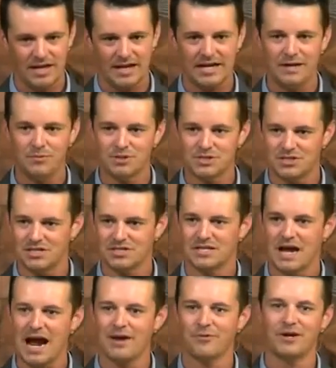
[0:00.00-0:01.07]
and he was
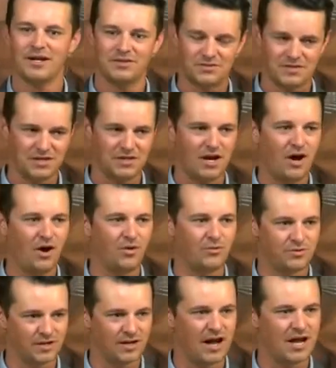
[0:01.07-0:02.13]
desiring to
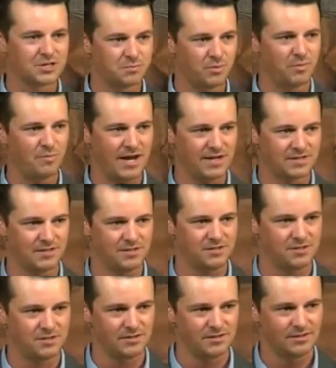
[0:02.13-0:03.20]
know the gospel
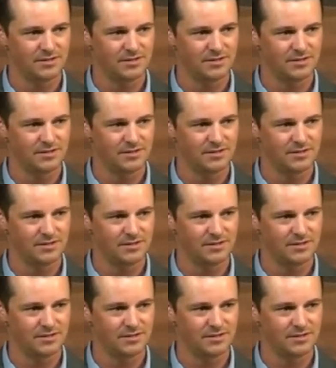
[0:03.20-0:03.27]
message.